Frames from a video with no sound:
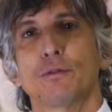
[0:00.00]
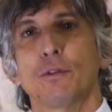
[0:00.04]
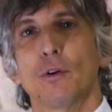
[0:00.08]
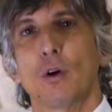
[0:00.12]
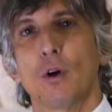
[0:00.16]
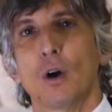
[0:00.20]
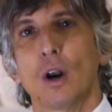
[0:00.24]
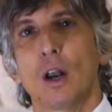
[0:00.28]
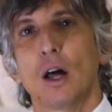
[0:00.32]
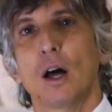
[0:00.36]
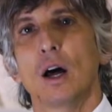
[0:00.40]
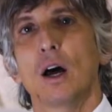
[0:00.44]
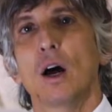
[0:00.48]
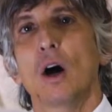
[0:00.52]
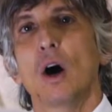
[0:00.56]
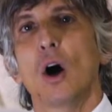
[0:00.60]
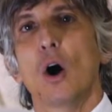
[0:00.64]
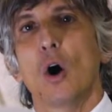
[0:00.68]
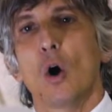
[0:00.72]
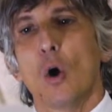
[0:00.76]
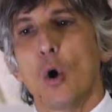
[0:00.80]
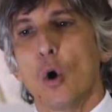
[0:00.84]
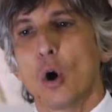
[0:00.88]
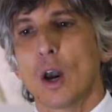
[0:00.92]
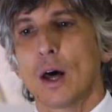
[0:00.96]
all
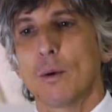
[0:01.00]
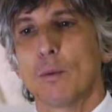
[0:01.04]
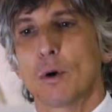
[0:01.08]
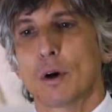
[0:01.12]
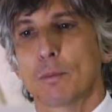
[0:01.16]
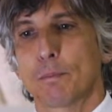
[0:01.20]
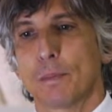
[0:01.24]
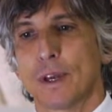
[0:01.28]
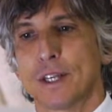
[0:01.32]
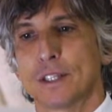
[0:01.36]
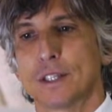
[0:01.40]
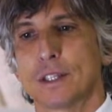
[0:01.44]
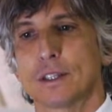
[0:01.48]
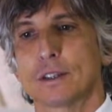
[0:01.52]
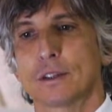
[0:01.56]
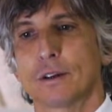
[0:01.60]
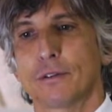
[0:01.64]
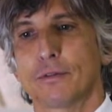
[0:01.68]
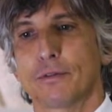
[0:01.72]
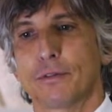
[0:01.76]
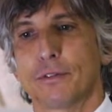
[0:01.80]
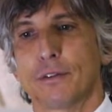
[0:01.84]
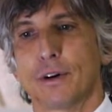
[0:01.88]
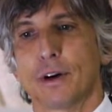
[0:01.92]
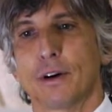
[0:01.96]
our pieces of
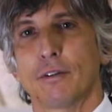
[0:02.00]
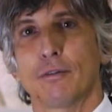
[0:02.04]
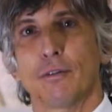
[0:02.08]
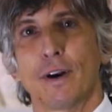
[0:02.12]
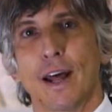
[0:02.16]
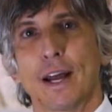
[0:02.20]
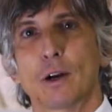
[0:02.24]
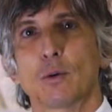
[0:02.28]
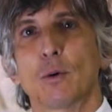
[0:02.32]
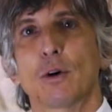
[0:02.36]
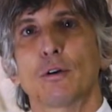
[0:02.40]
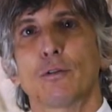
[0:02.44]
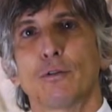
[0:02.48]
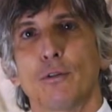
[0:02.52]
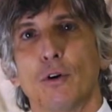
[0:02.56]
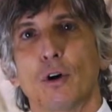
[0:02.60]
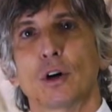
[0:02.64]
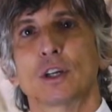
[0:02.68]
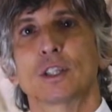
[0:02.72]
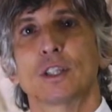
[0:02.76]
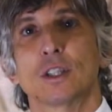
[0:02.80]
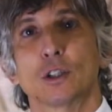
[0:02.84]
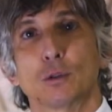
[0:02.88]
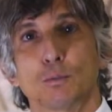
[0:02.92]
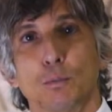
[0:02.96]
flatware,
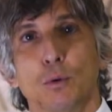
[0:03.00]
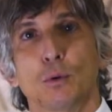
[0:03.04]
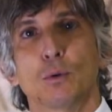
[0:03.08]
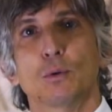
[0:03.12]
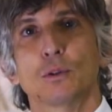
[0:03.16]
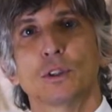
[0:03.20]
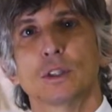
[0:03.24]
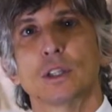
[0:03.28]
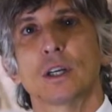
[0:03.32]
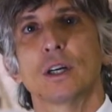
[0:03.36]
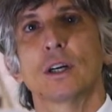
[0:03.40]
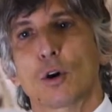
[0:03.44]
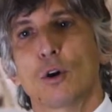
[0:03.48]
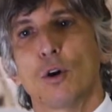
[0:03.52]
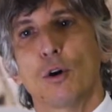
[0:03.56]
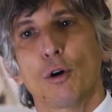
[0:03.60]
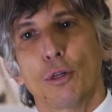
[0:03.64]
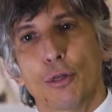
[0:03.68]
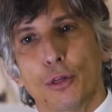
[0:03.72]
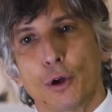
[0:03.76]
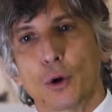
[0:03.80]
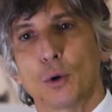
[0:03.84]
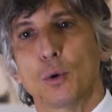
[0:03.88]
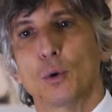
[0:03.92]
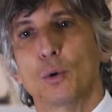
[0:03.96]
forks and spoons go
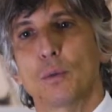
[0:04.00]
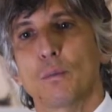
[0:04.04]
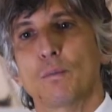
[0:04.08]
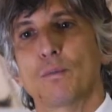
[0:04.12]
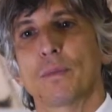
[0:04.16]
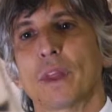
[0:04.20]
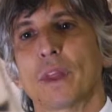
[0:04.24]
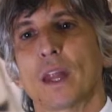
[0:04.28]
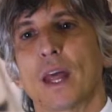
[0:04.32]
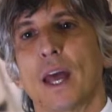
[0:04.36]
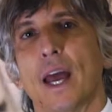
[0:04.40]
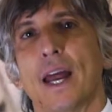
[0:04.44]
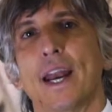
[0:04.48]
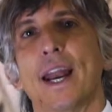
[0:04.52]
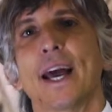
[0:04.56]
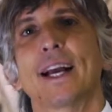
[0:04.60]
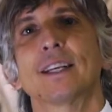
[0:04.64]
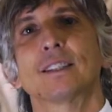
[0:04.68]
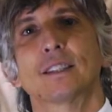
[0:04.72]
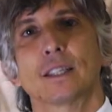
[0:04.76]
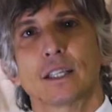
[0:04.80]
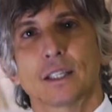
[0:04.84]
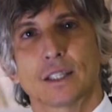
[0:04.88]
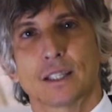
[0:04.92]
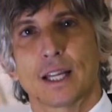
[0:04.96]
through an
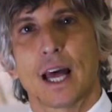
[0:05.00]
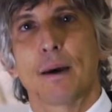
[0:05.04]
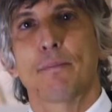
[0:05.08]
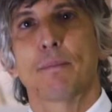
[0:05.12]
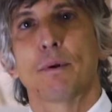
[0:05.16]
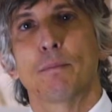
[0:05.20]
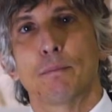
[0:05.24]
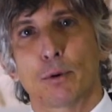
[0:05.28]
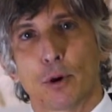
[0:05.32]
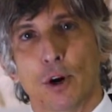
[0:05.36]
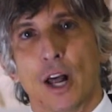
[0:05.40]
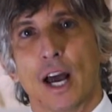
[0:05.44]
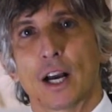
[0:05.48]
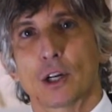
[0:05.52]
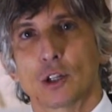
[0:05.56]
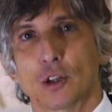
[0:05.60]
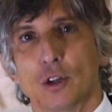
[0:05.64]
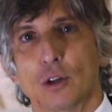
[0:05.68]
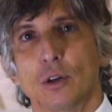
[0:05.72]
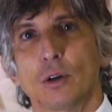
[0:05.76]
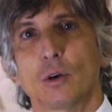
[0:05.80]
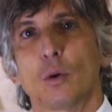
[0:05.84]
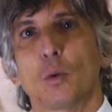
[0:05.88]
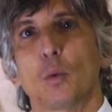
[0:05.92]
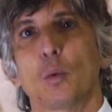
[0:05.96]
extra step in
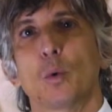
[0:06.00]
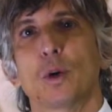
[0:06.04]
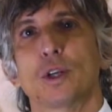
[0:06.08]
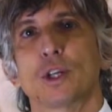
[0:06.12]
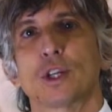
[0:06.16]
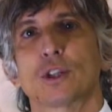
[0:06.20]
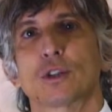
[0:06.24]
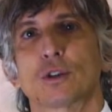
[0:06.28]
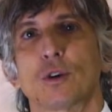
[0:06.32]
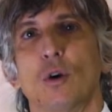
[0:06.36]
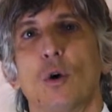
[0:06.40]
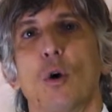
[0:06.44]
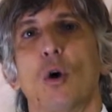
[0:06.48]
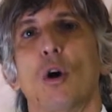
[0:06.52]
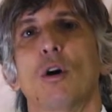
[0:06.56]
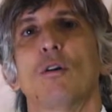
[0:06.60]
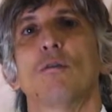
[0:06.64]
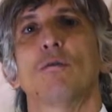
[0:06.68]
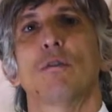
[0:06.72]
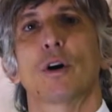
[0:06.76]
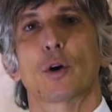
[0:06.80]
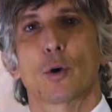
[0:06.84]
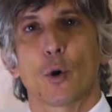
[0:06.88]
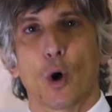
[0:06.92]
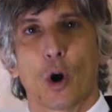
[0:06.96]
production, which is called
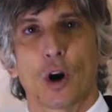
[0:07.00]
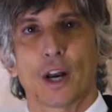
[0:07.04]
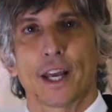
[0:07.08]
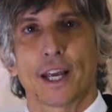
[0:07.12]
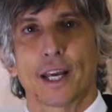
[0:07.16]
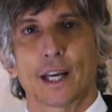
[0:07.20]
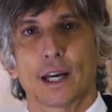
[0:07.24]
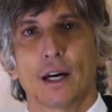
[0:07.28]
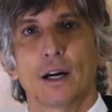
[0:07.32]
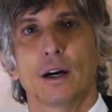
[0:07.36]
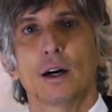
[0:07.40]
the rolling,